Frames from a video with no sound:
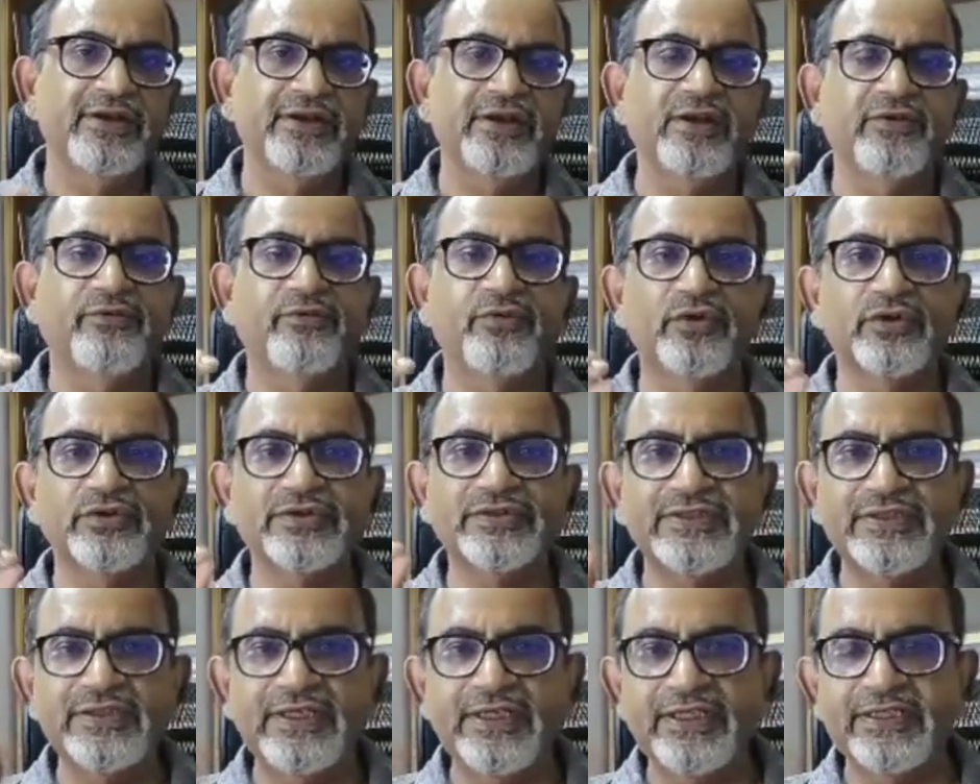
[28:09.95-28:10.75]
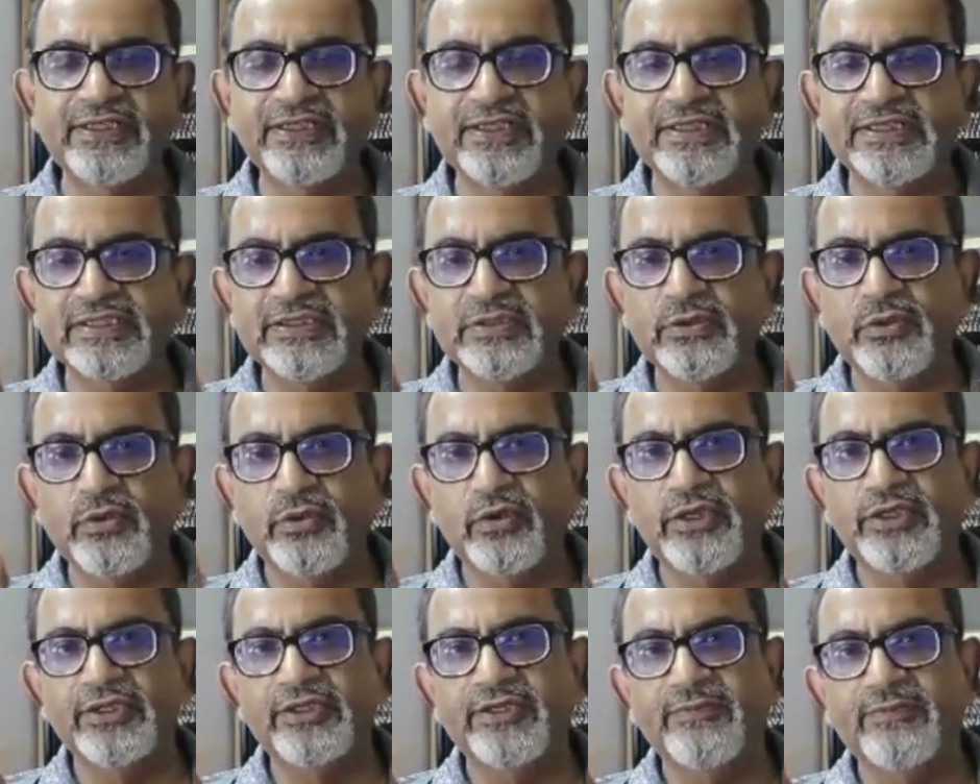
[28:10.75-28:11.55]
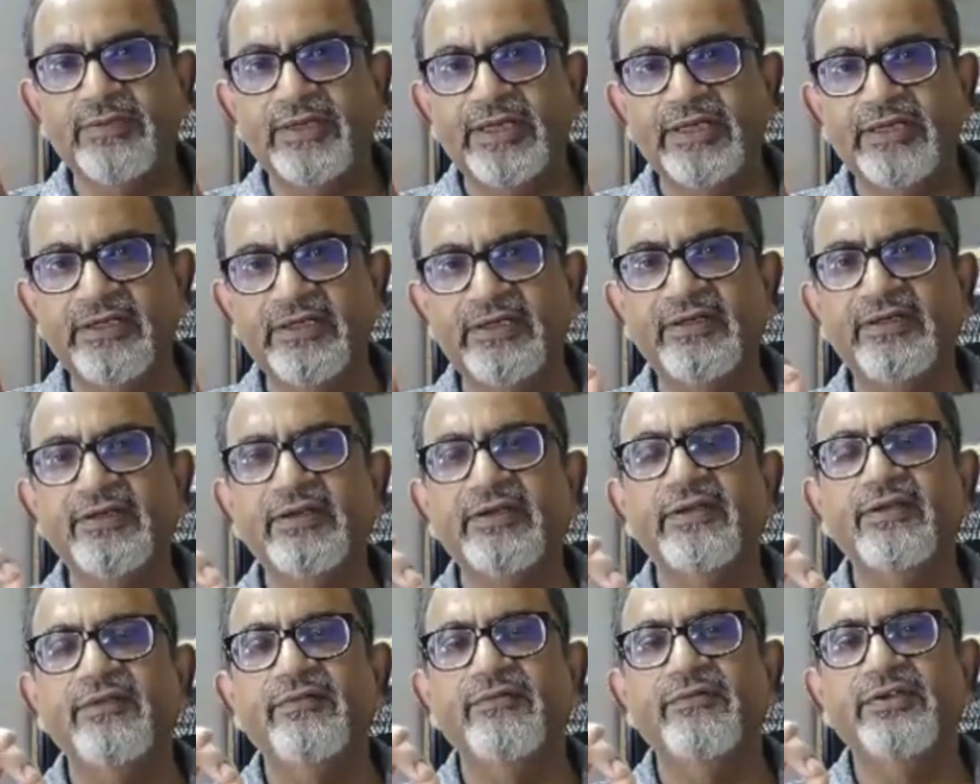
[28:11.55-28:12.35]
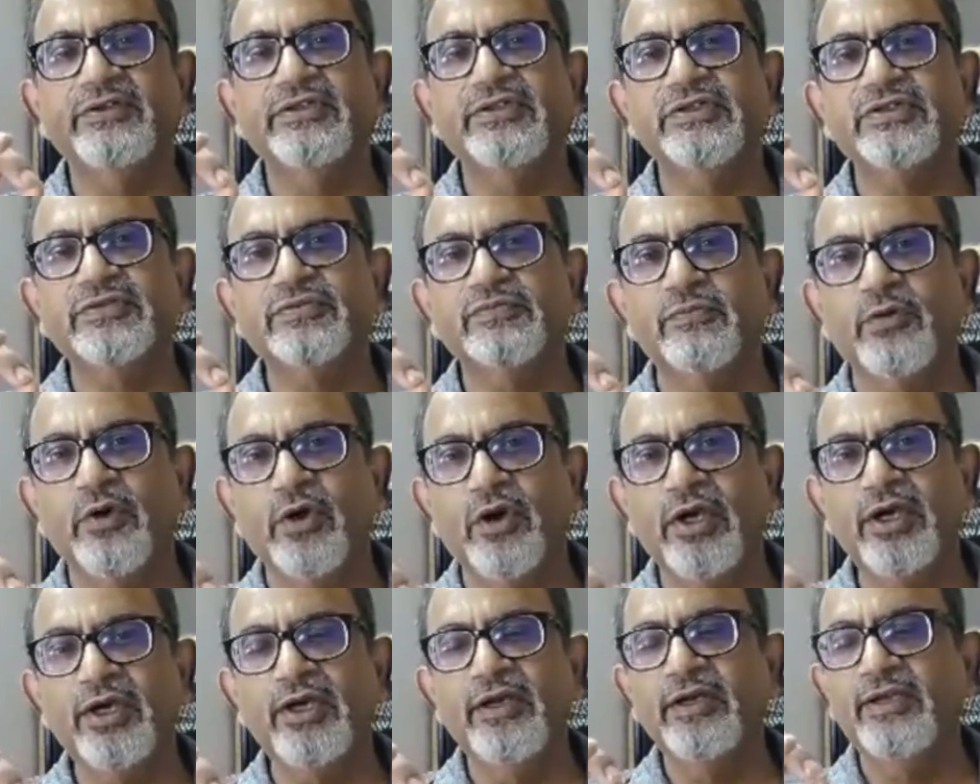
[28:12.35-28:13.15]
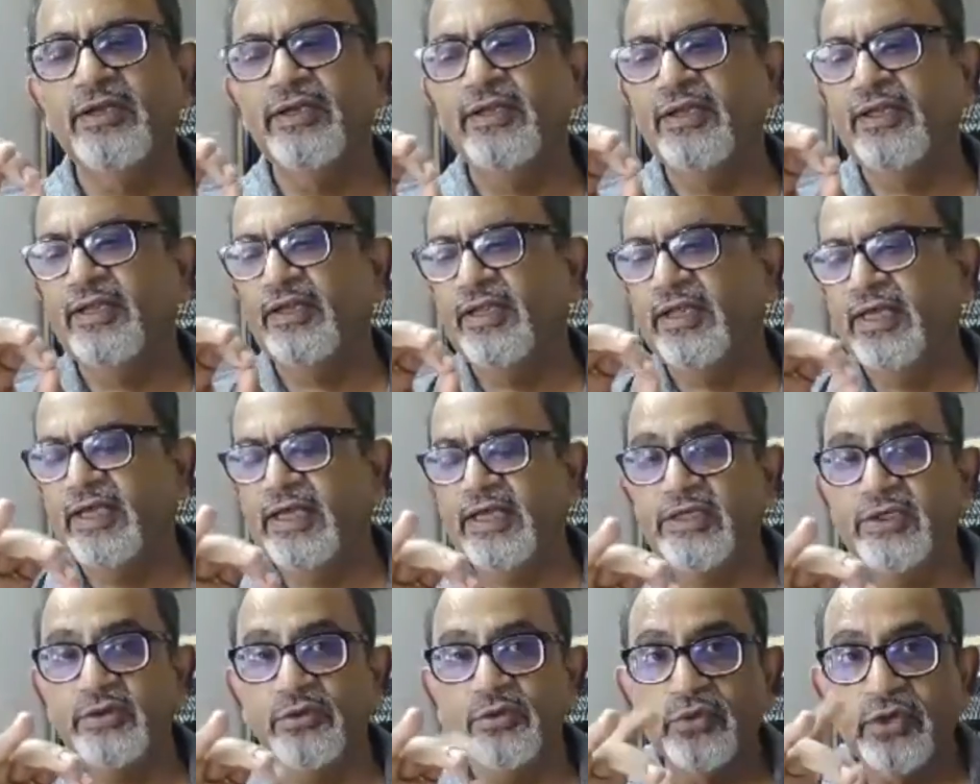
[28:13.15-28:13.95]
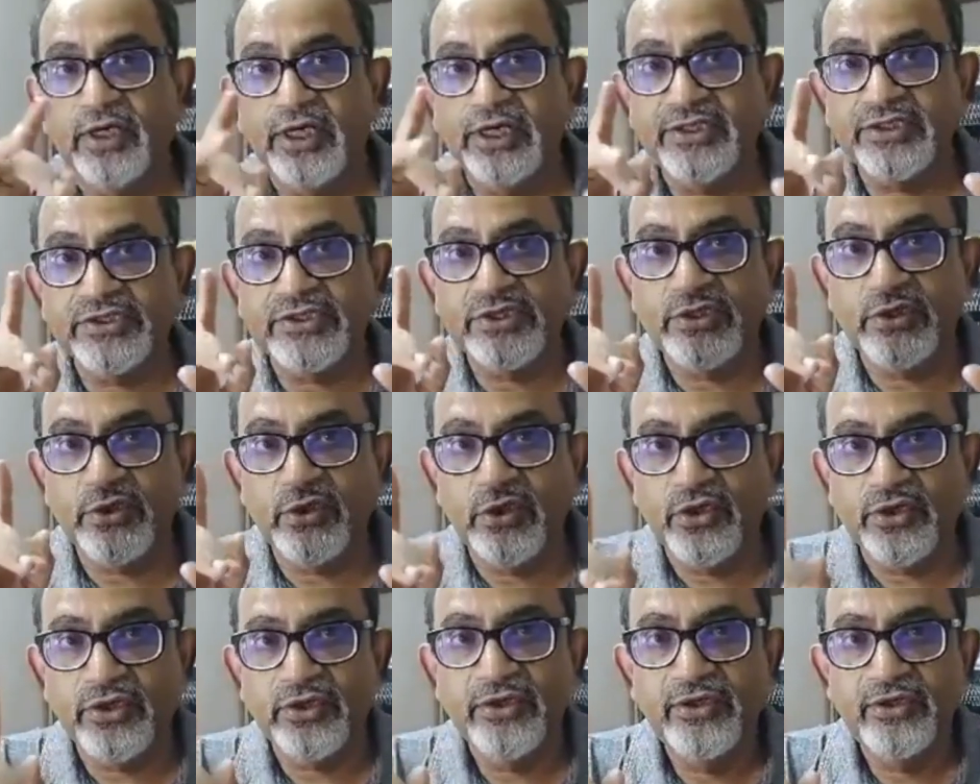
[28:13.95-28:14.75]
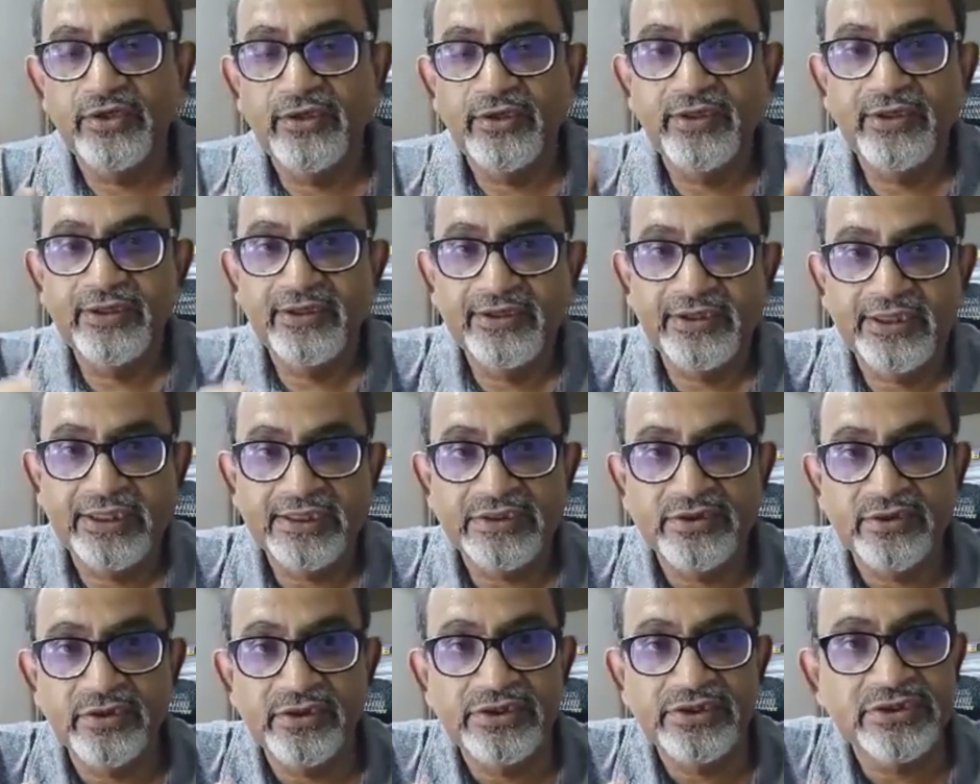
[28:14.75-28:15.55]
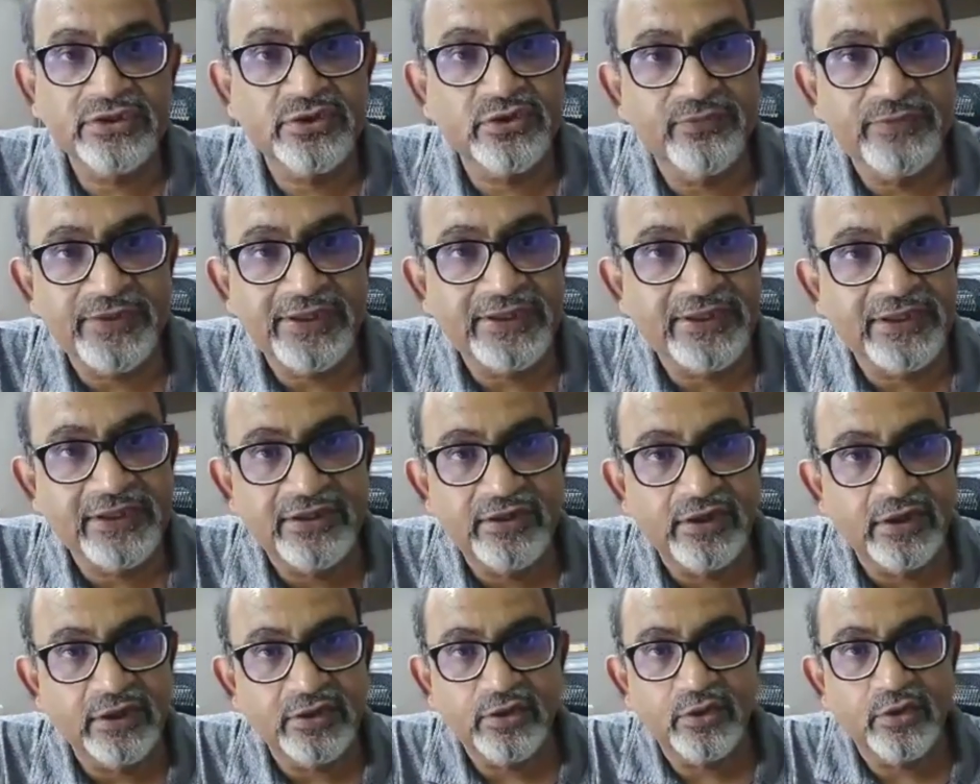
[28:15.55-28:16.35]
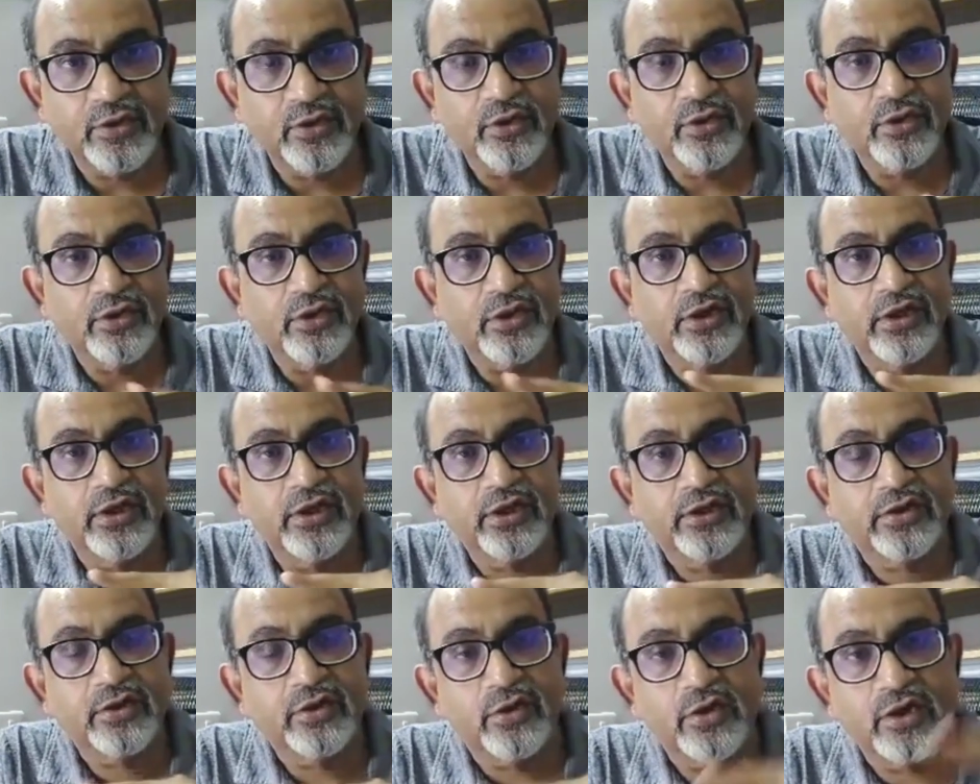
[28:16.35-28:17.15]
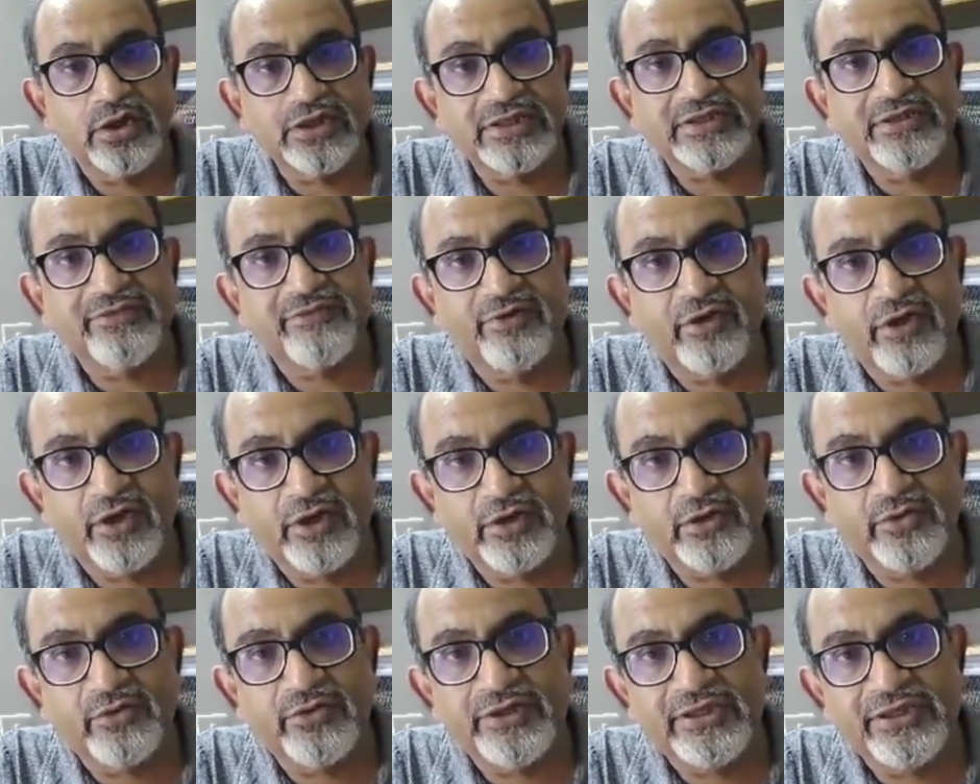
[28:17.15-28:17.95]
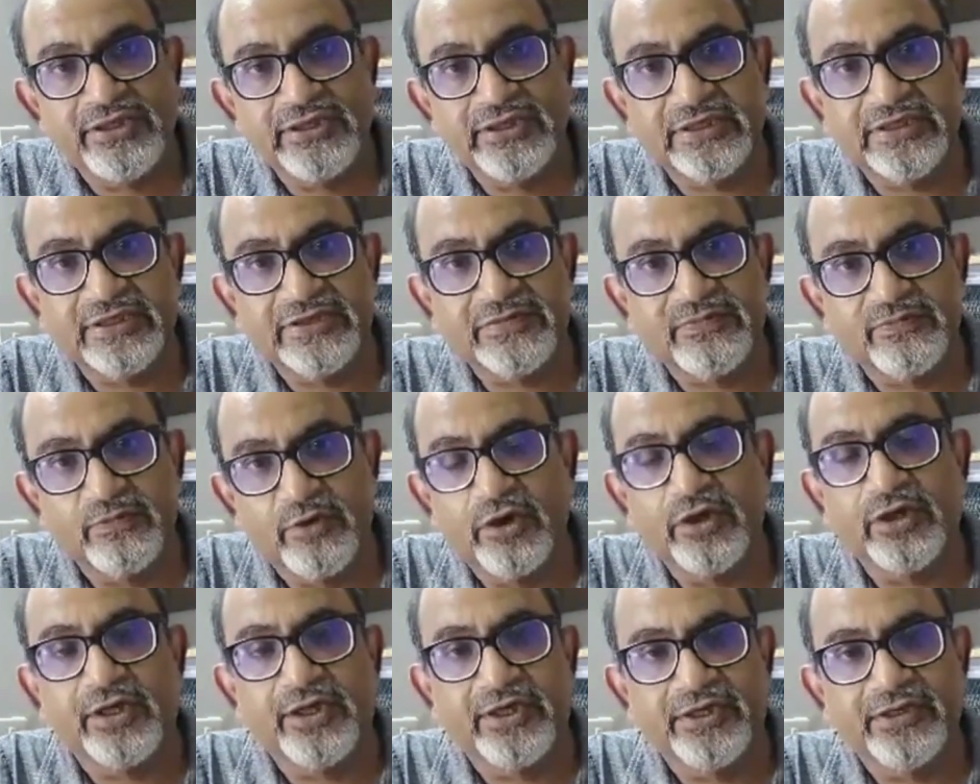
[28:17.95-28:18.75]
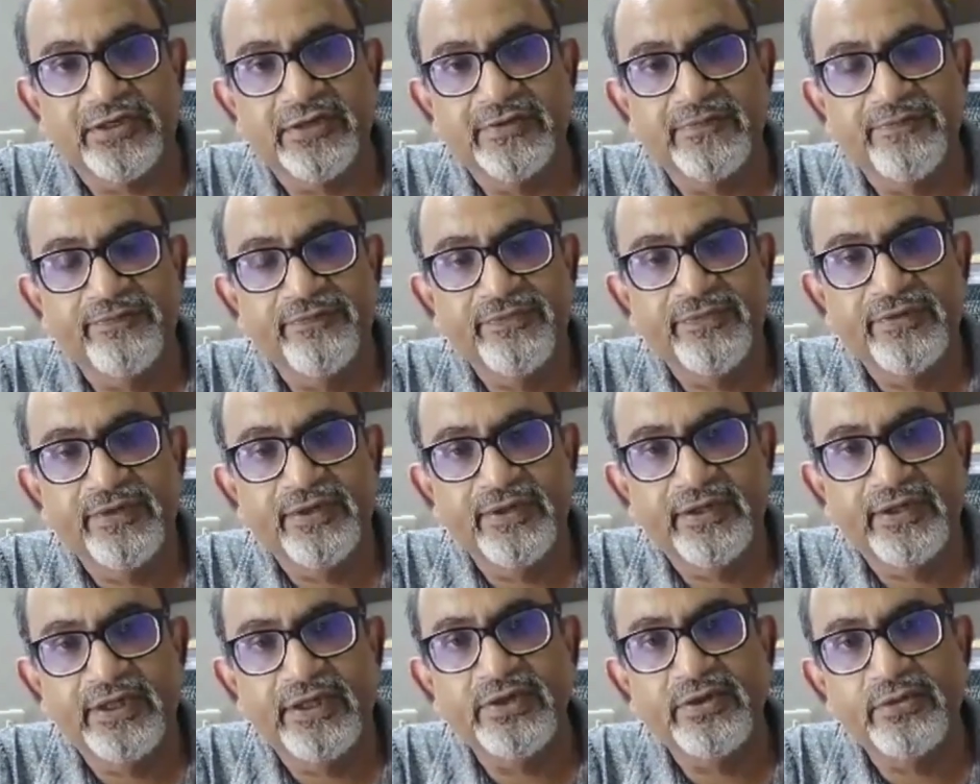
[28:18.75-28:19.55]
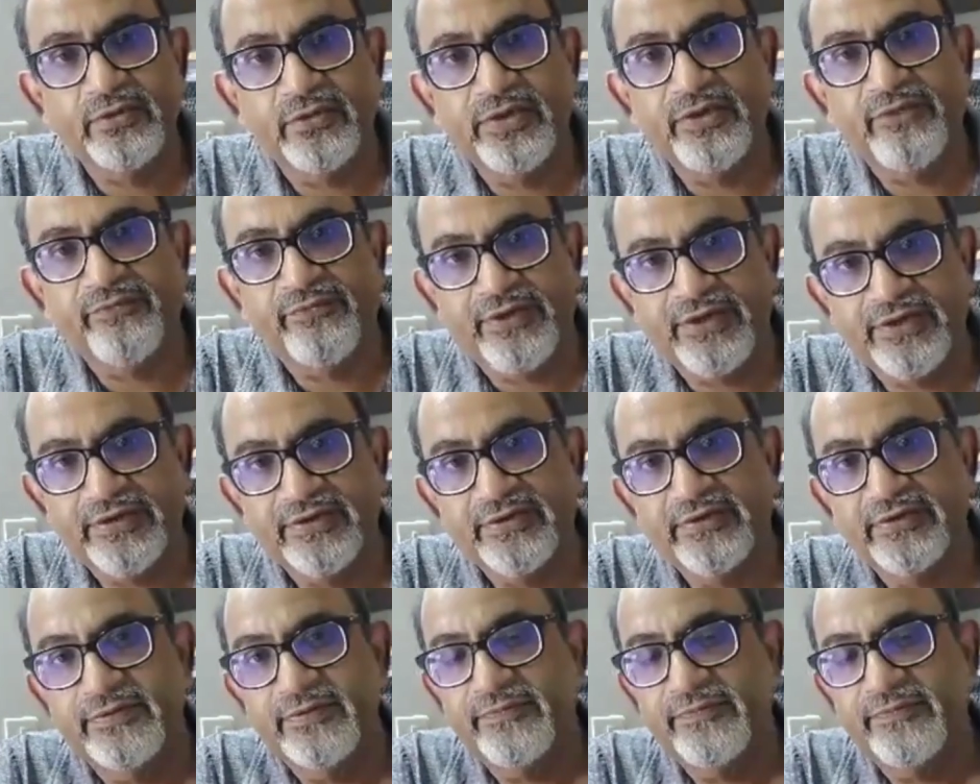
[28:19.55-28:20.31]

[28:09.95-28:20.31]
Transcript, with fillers: If you are seeing there is a hole in the bladder which is small and you are sure that your instrument did not grow across the wall to injure the small gut, then you can wait.